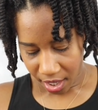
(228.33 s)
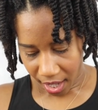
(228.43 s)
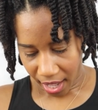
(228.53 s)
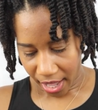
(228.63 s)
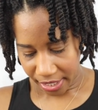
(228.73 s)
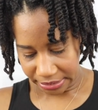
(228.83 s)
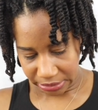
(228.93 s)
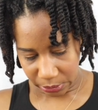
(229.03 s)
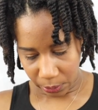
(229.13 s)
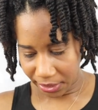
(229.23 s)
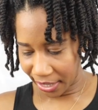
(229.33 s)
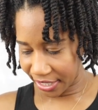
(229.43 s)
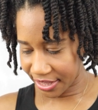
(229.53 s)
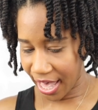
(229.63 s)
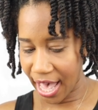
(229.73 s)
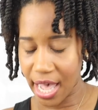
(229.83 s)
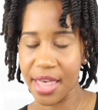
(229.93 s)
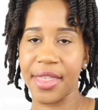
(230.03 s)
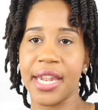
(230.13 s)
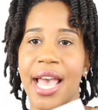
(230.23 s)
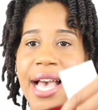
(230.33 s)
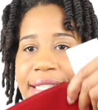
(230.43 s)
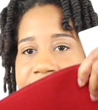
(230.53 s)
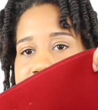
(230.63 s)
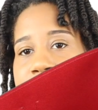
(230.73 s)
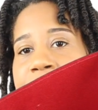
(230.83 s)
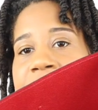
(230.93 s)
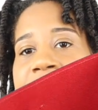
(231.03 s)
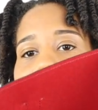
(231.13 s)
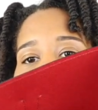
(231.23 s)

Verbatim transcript: I do like that. And then it has a zipper in the